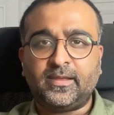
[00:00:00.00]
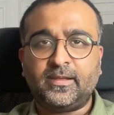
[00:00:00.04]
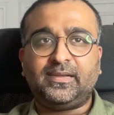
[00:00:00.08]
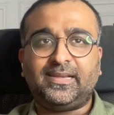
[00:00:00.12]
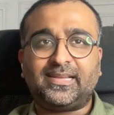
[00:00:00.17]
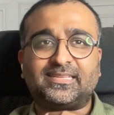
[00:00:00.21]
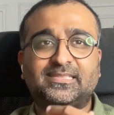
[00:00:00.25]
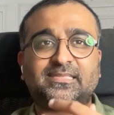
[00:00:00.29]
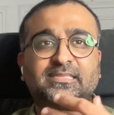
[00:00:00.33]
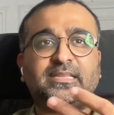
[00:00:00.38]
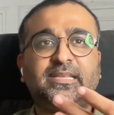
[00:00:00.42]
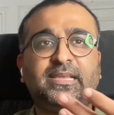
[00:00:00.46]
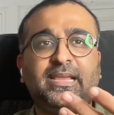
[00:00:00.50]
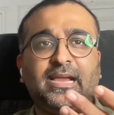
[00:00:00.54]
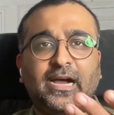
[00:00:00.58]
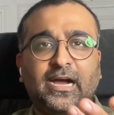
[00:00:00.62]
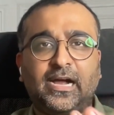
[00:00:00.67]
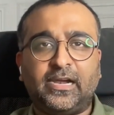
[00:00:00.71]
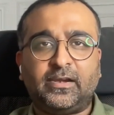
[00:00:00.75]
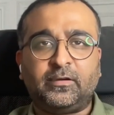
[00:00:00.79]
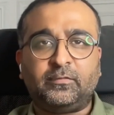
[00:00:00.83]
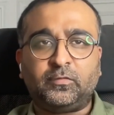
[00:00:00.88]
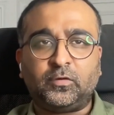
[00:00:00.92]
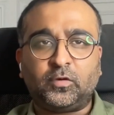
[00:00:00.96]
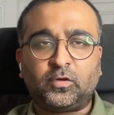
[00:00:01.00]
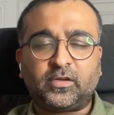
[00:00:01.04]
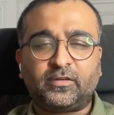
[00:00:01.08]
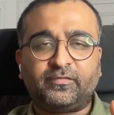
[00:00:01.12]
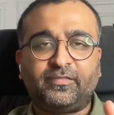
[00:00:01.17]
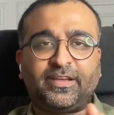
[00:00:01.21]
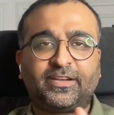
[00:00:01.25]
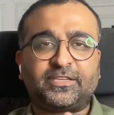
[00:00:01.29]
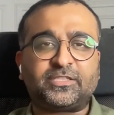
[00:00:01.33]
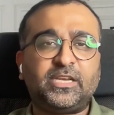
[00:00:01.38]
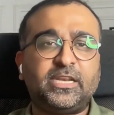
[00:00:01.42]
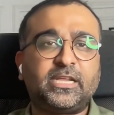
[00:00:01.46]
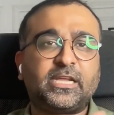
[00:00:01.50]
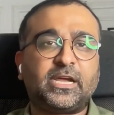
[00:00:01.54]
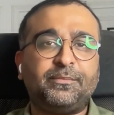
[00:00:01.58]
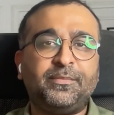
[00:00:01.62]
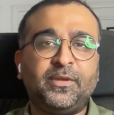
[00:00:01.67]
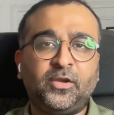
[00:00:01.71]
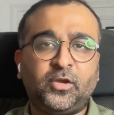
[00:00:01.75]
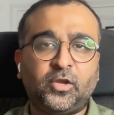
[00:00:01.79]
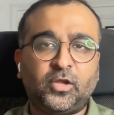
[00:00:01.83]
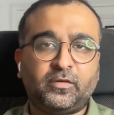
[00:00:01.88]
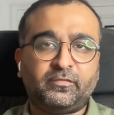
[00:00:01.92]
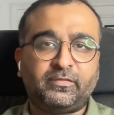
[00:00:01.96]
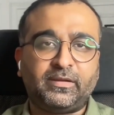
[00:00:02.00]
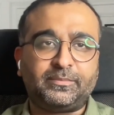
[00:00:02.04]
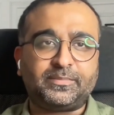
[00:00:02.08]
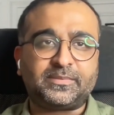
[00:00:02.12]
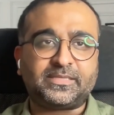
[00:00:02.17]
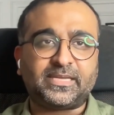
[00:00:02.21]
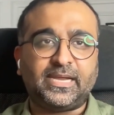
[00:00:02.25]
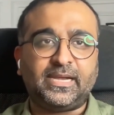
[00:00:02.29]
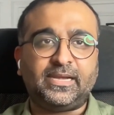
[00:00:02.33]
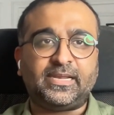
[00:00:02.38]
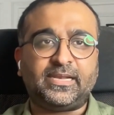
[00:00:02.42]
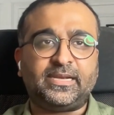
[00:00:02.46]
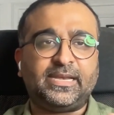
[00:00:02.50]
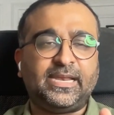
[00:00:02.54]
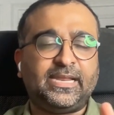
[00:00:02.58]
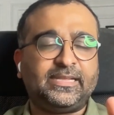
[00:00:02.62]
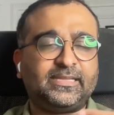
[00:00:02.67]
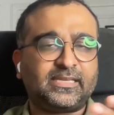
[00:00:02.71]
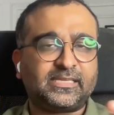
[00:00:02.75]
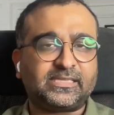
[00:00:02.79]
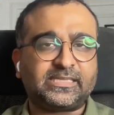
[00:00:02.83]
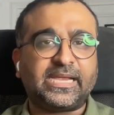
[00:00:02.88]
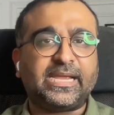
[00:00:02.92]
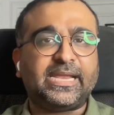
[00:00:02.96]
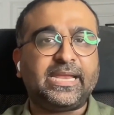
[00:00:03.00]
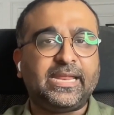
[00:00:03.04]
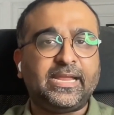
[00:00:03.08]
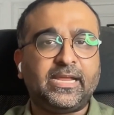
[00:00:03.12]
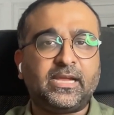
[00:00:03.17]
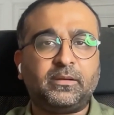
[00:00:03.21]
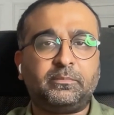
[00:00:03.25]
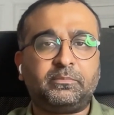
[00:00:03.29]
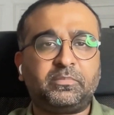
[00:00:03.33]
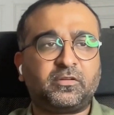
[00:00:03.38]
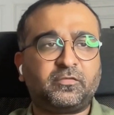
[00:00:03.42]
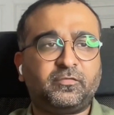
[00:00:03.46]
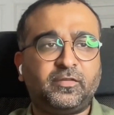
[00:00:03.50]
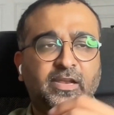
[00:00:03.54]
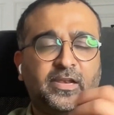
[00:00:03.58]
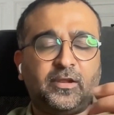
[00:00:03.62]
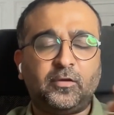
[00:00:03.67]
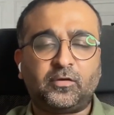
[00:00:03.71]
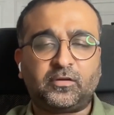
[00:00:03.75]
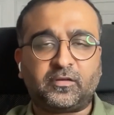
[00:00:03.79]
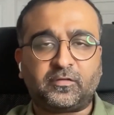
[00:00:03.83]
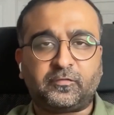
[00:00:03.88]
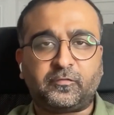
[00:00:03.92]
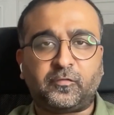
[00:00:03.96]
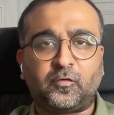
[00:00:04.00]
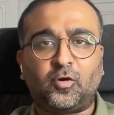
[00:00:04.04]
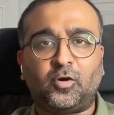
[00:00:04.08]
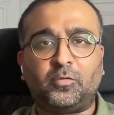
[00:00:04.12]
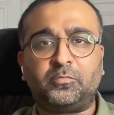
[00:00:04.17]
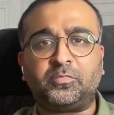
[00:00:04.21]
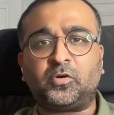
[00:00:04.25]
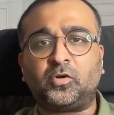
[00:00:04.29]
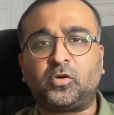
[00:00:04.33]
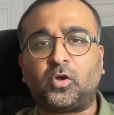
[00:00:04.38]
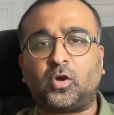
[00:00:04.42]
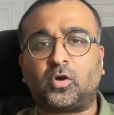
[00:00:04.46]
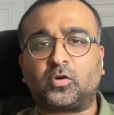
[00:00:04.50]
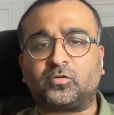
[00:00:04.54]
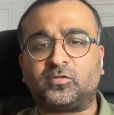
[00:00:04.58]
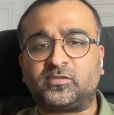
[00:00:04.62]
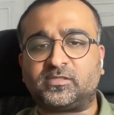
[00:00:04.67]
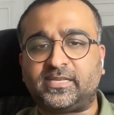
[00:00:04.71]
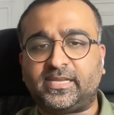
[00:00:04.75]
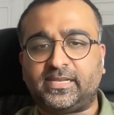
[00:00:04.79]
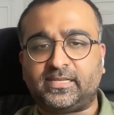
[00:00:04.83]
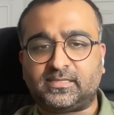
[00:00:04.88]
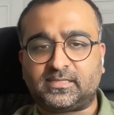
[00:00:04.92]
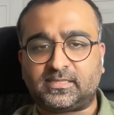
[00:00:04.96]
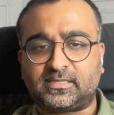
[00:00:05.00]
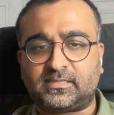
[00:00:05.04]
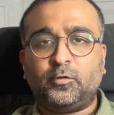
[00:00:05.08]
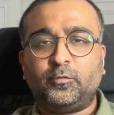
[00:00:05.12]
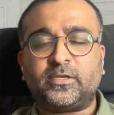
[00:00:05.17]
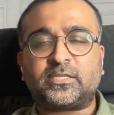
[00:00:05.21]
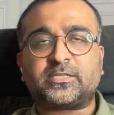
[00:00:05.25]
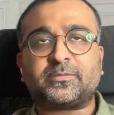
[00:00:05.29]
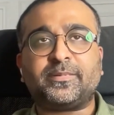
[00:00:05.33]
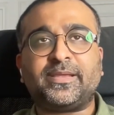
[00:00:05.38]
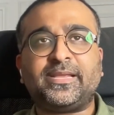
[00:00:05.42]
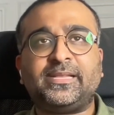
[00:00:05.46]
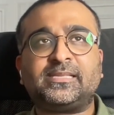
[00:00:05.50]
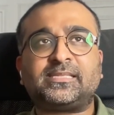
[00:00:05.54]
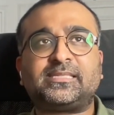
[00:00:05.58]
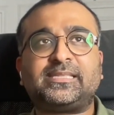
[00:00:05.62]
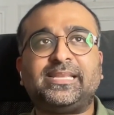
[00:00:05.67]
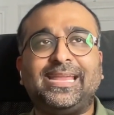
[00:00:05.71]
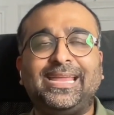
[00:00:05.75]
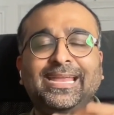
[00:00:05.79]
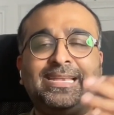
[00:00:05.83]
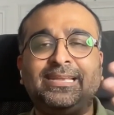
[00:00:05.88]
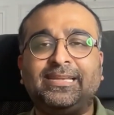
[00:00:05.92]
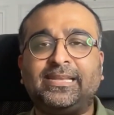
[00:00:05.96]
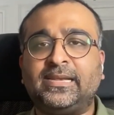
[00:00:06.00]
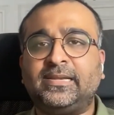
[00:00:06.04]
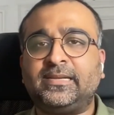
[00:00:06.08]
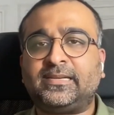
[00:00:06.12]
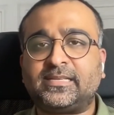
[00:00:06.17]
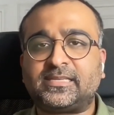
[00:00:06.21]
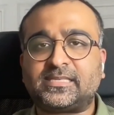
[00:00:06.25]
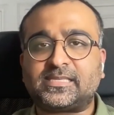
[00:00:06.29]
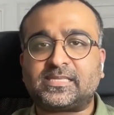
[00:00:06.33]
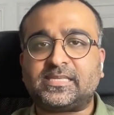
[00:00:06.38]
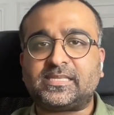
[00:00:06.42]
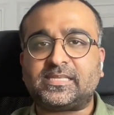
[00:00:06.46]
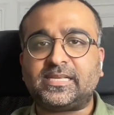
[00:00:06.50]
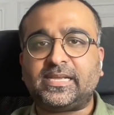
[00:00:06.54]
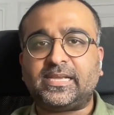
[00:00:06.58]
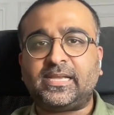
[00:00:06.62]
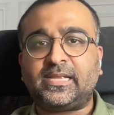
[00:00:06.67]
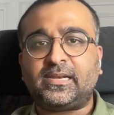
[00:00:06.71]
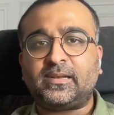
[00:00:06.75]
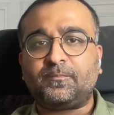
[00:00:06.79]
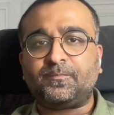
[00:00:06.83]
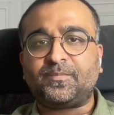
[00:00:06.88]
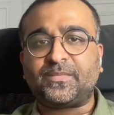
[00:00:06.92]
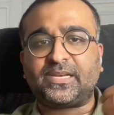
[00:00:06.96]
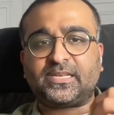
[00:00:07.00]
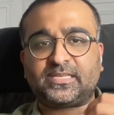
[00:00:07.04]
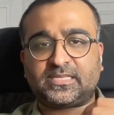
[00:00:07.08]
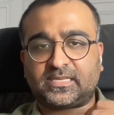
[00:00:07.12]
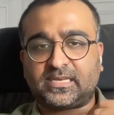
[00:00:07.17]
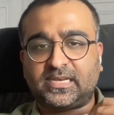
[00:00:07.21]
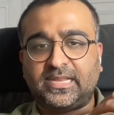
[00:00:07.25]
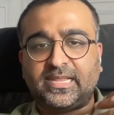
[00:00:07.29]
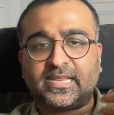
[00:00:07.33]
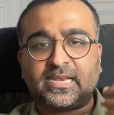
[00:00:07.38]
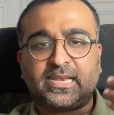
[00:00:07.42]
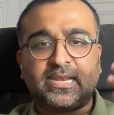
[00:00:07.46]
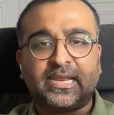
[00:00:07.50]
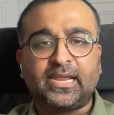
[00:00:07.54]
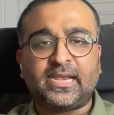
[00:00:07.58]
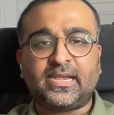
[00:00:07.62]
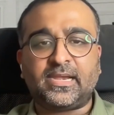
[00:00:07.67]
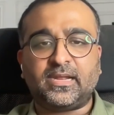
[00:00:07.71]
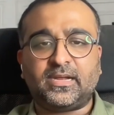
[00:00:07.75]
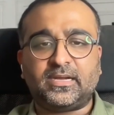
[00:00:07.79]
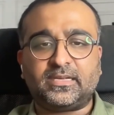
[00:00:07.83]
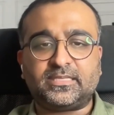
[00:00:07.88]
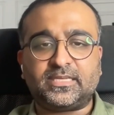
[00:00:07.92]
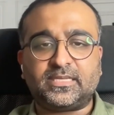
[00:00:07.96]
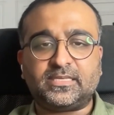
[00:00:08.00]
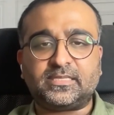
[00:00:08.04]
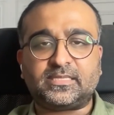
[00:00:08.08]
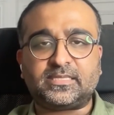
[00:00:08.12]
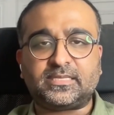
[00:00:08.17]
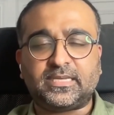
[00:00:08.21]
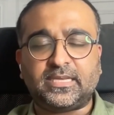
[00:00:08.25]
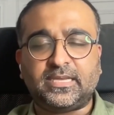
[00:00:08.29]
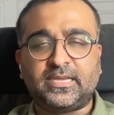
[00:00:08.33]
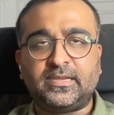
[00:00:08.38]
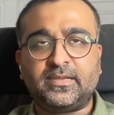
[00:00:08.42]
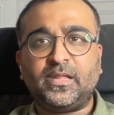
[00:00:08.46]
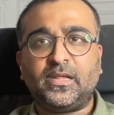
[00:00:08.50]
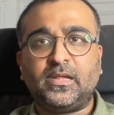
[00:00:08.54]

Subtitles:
does the hard work of actually coming to your website and either signing up or filling out a form to talk to sales, which means the intent is there. There is clearly an urgency.